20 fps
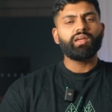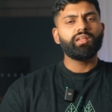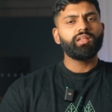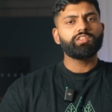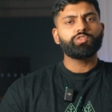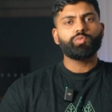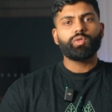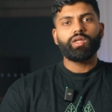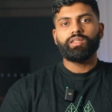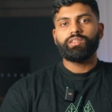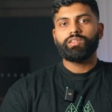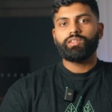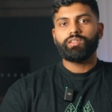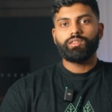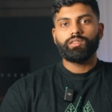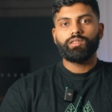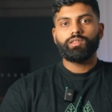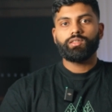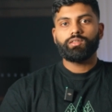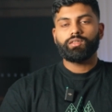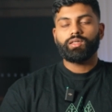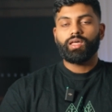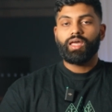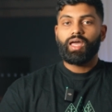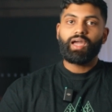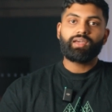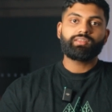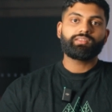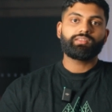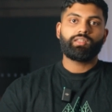And that's what I did,
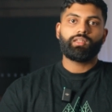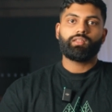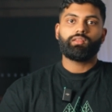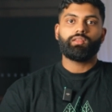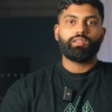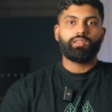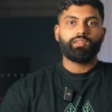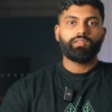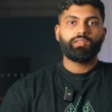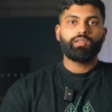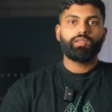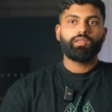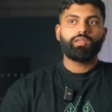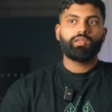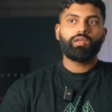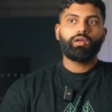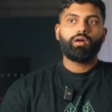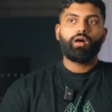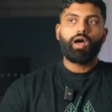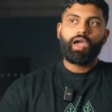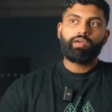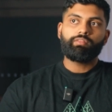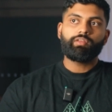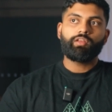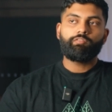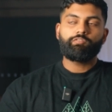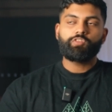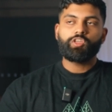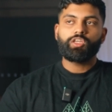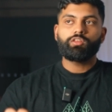accidentally. I
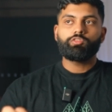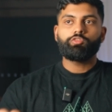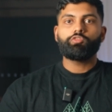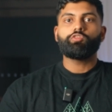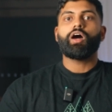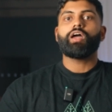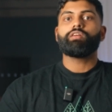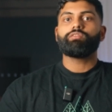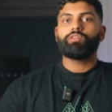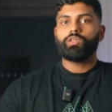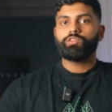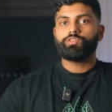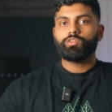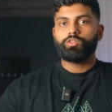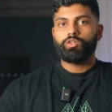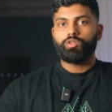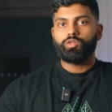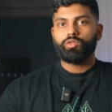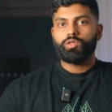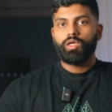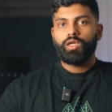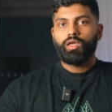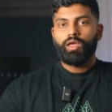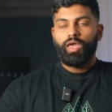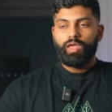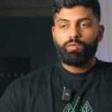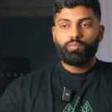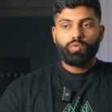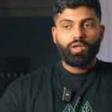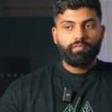went vegan 5 years ago.
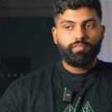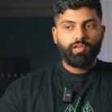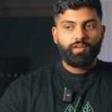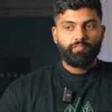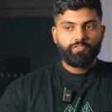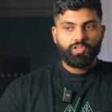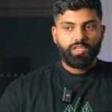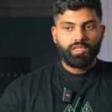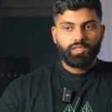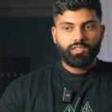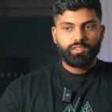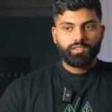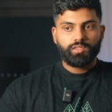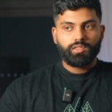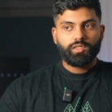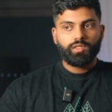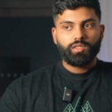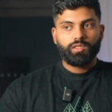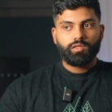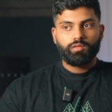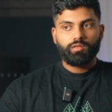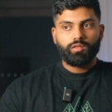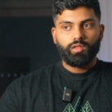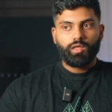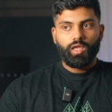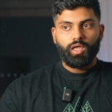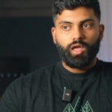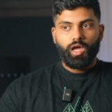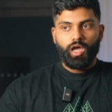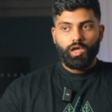And when I went vegan,
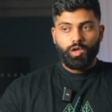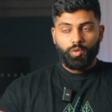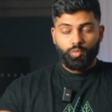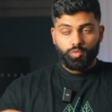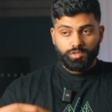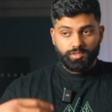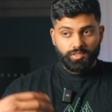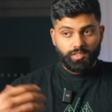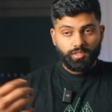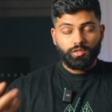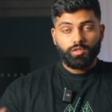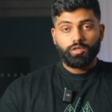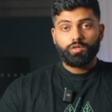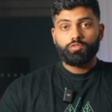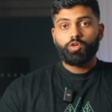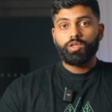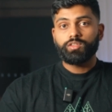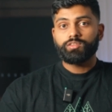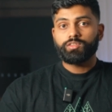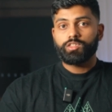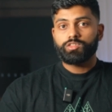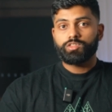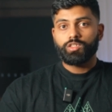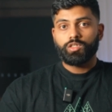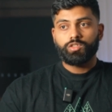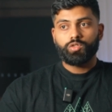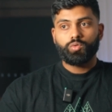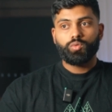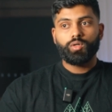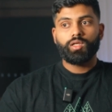I did a lot of research
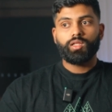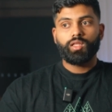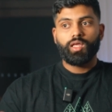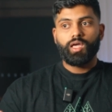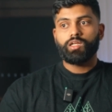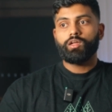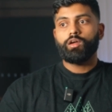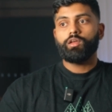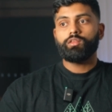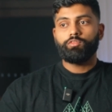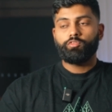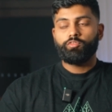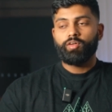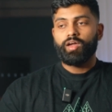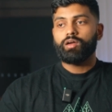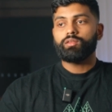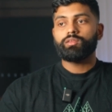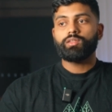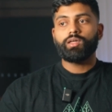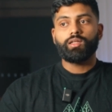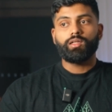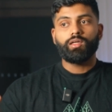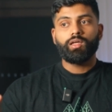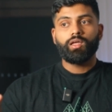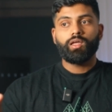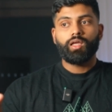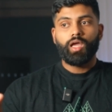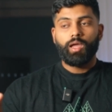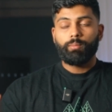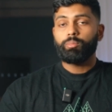into it and I found that
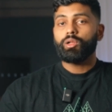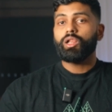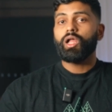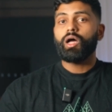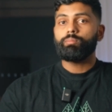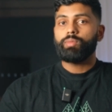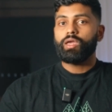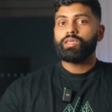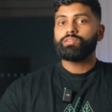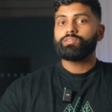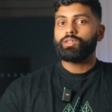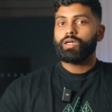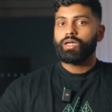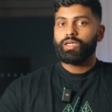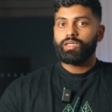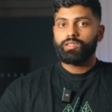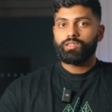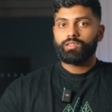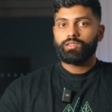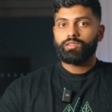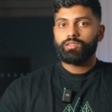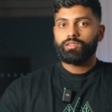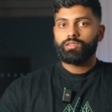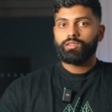a plant-based diet,